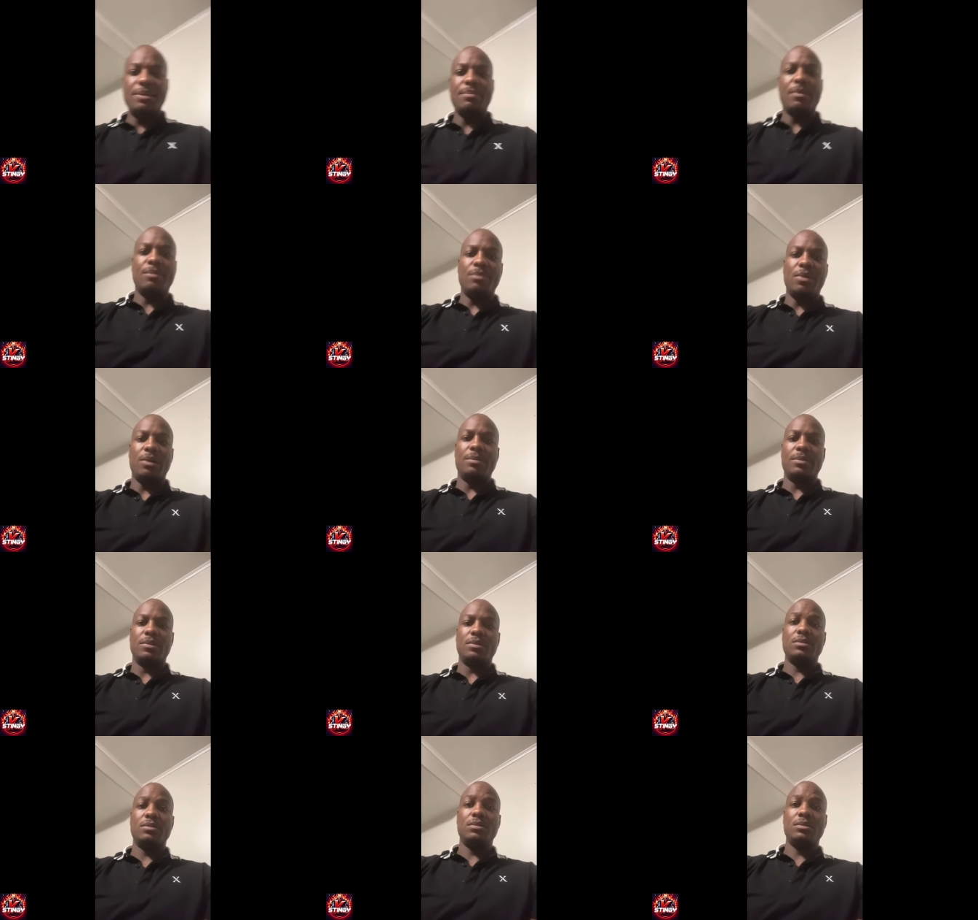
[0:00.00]
come meet my
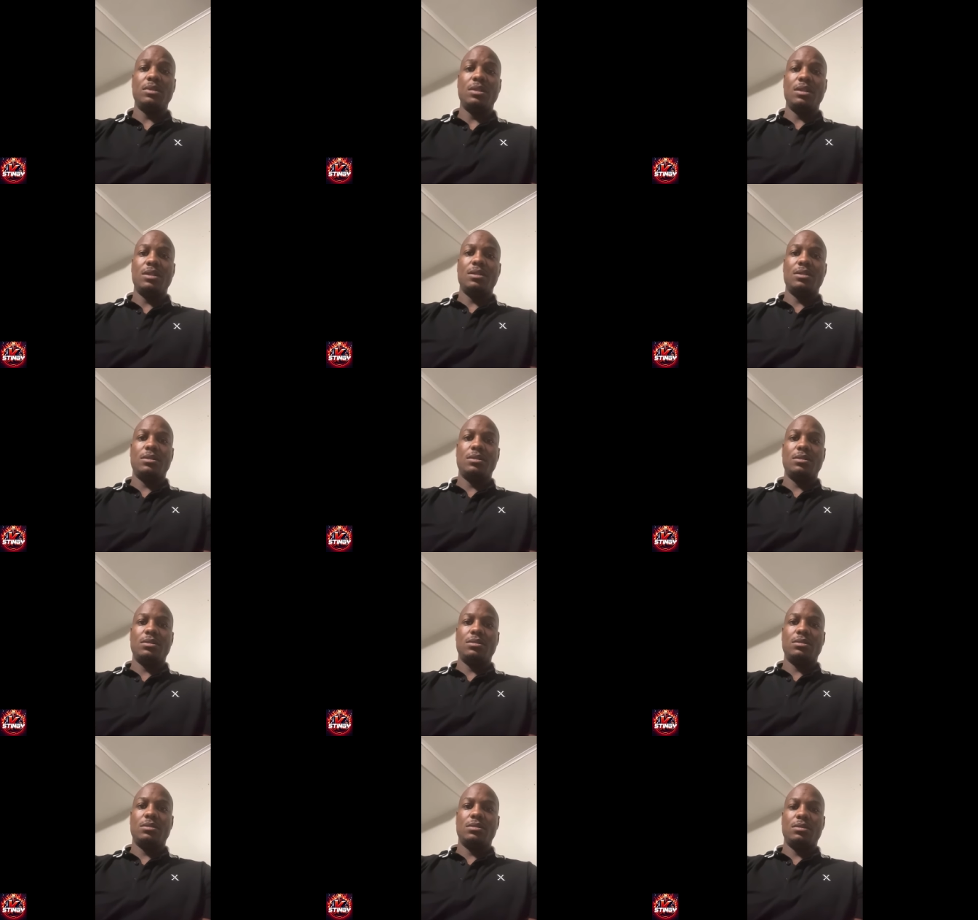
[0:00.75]
mama.
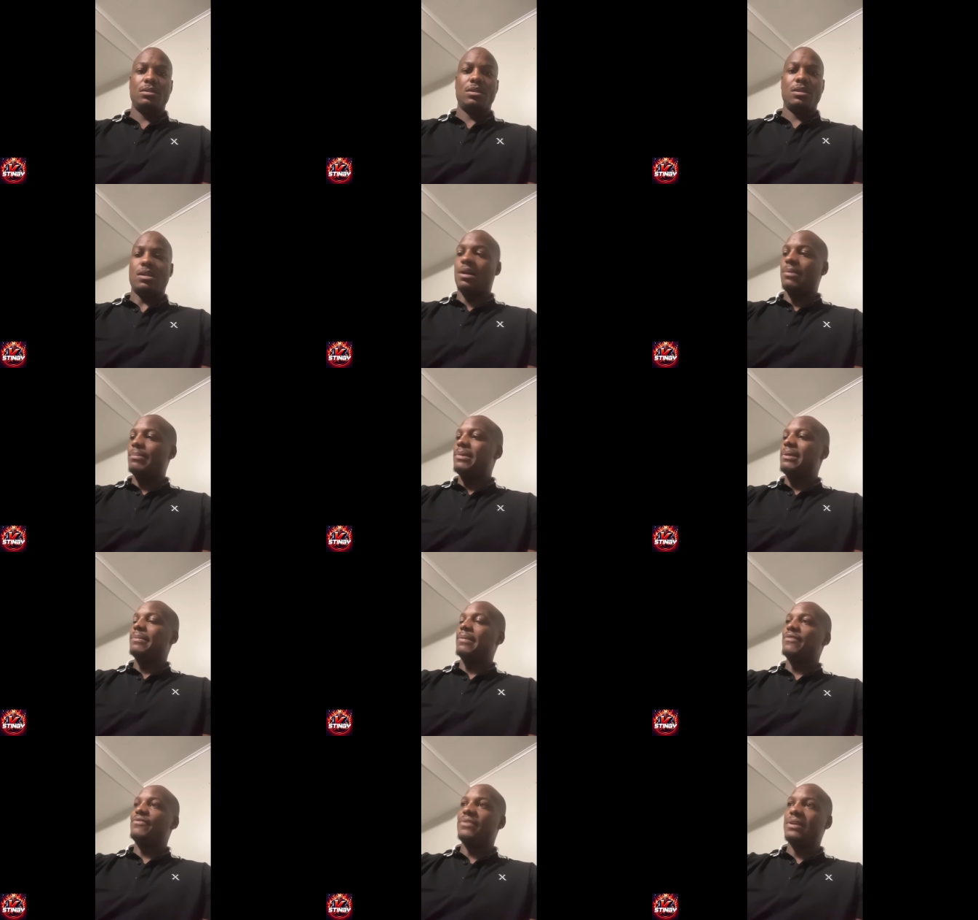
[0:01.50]

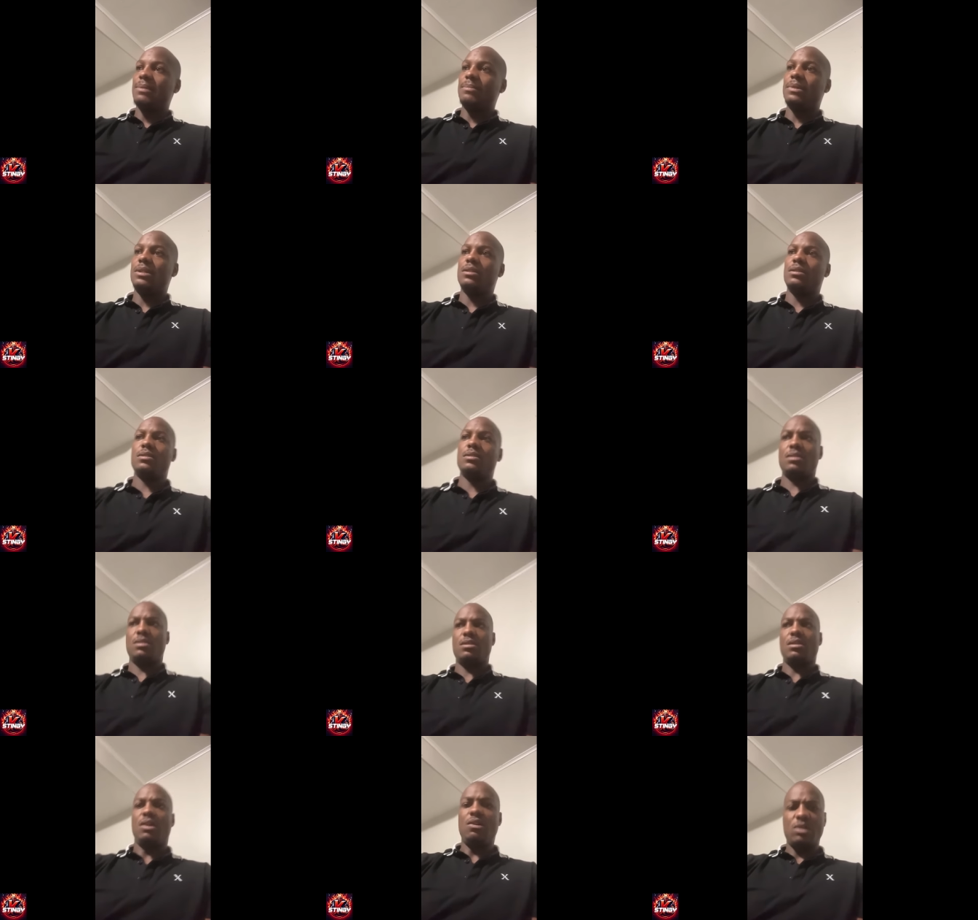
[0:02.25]
Come meet my
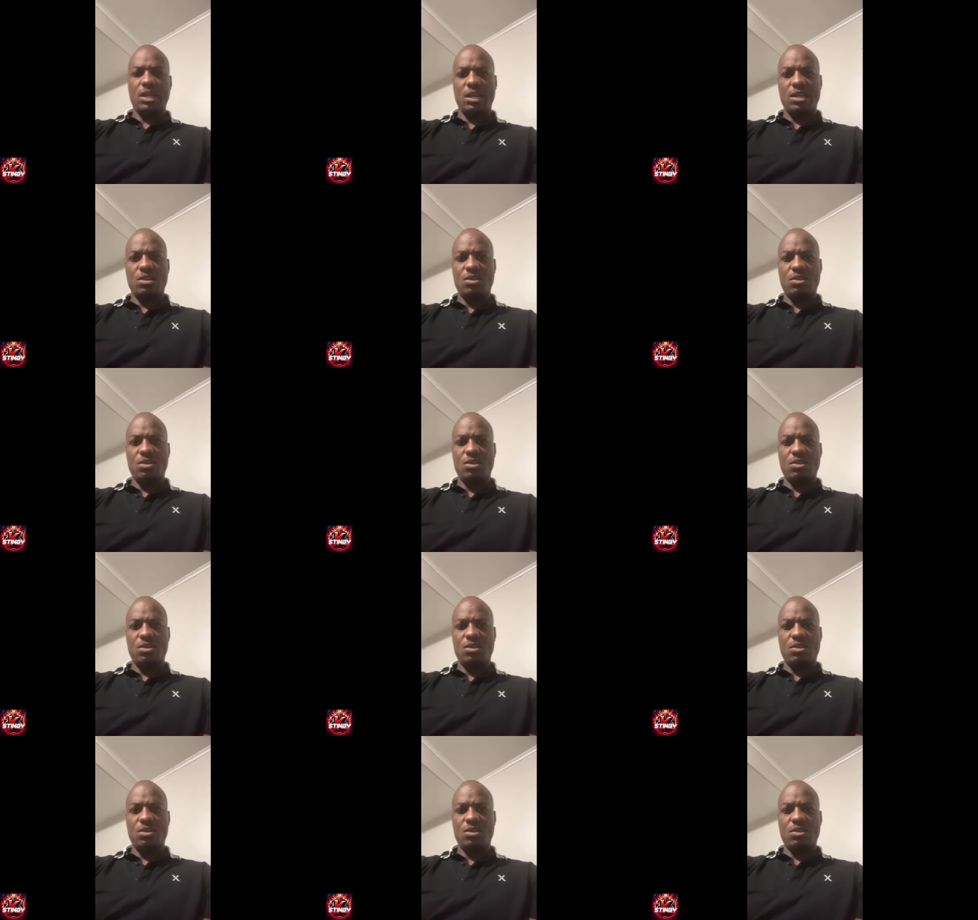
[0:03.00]
family.